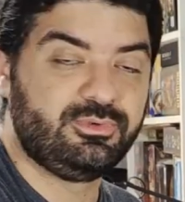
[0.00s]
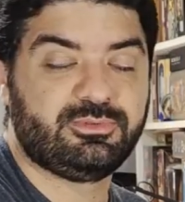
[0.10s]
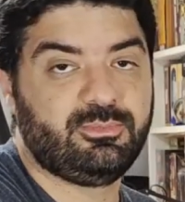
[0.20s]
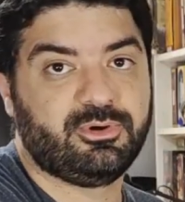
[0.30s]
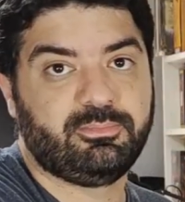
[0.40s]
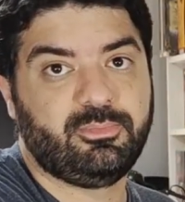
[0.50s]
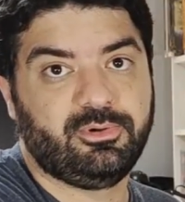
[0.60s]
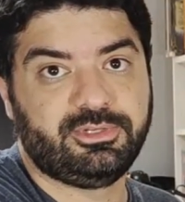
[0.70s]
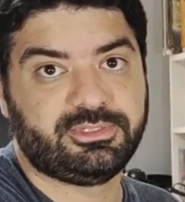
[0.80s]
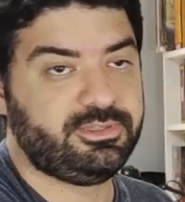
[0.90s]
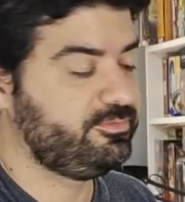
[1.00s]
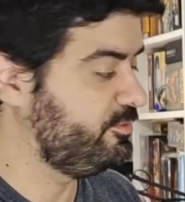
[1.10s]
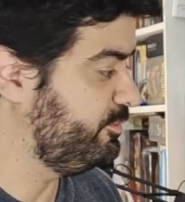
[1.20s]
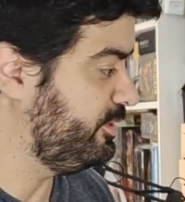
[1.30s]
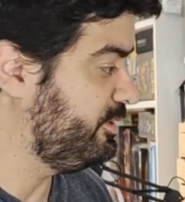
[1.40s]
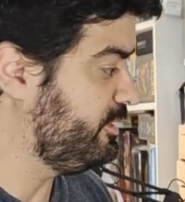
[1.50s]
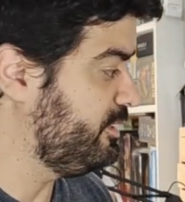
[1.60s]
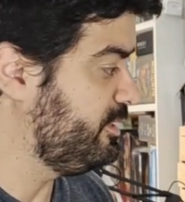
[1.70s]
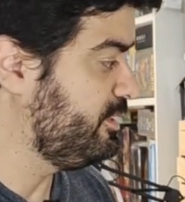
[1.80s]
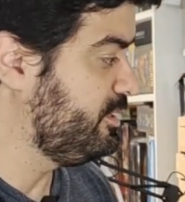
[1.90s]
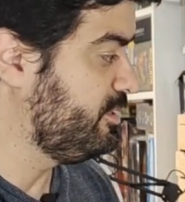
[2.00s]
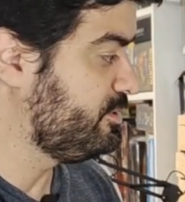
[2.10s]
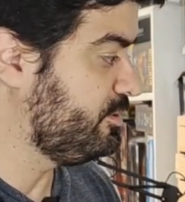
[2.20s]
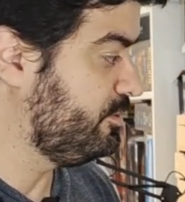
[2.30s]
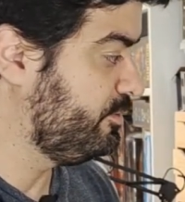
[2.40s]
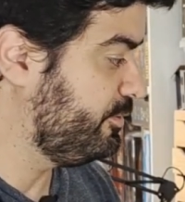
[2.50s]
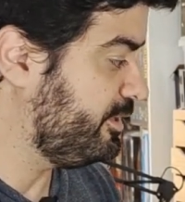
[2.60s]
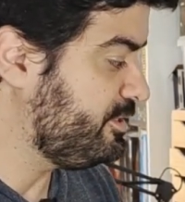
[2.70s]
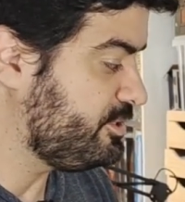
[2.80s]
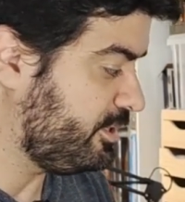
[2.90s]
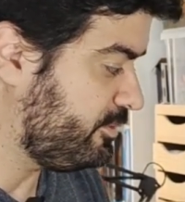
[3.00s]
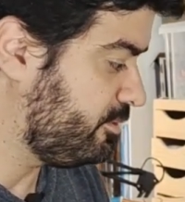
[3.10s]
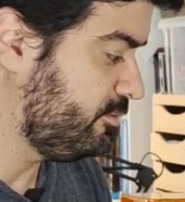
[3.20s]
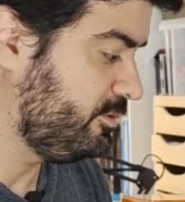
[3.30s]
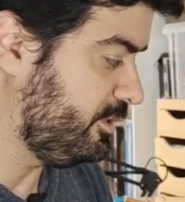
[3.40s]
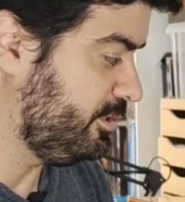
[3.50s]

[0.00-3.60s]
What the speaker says: looks more polished for me. So in general,